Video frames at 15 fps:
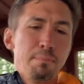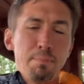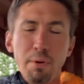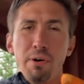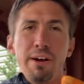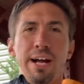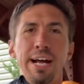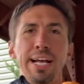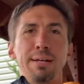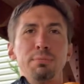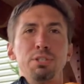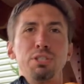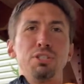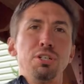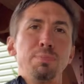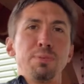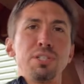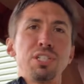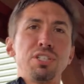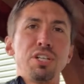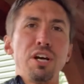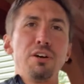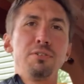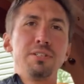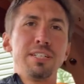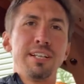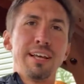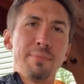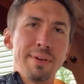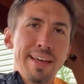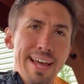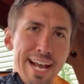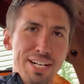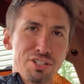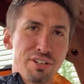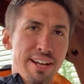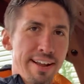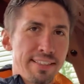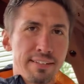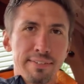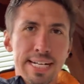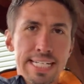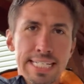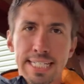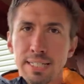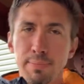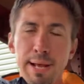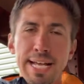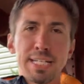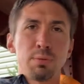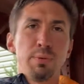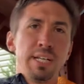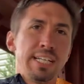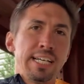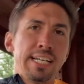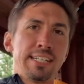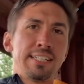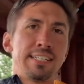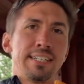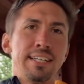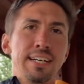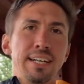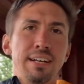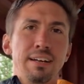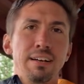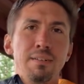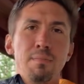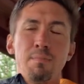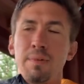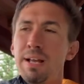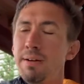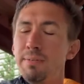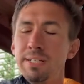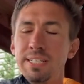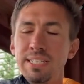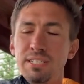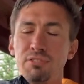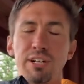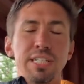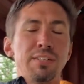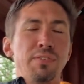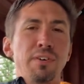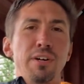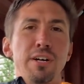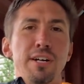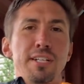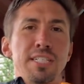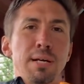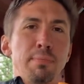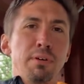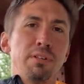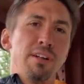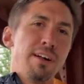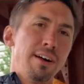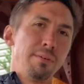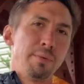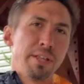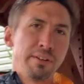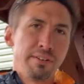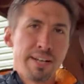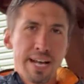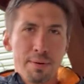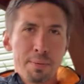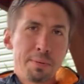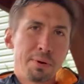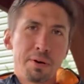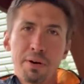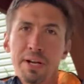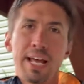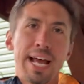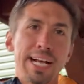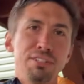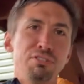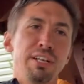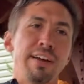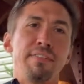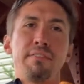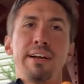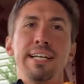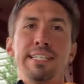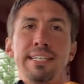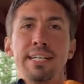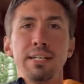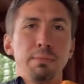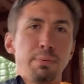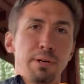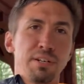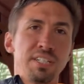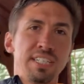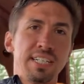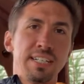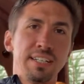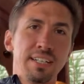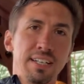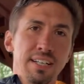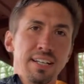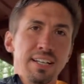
Boy, I am super stoked that we actually had the race this past weekend. It was stressful all summer long whether or not we were going to actually have the race in person.